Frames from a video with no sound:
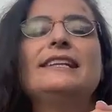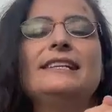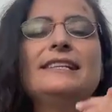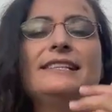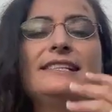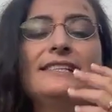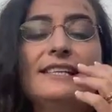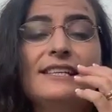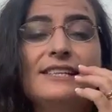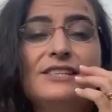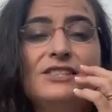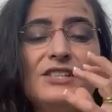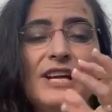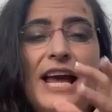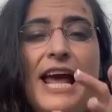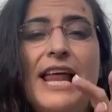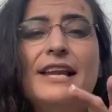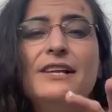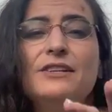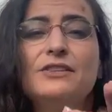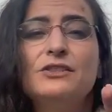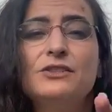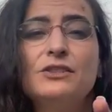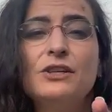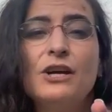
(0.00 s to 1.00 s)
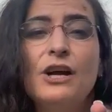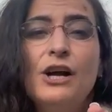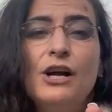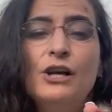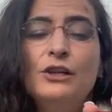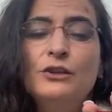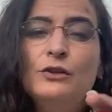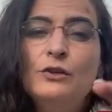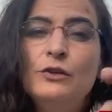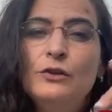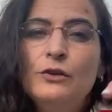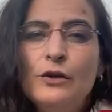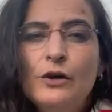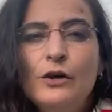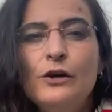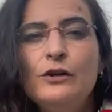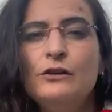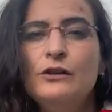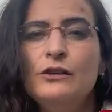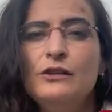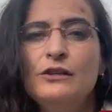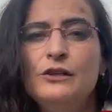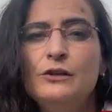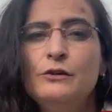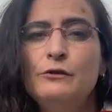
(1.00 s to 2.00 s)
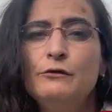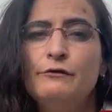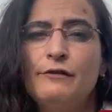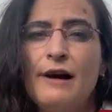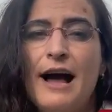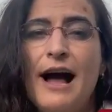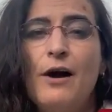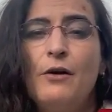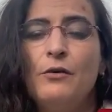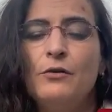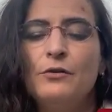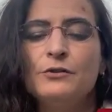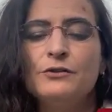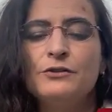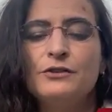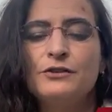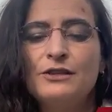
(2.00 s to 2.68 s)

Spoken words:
It's a challenge to learn the new vowels.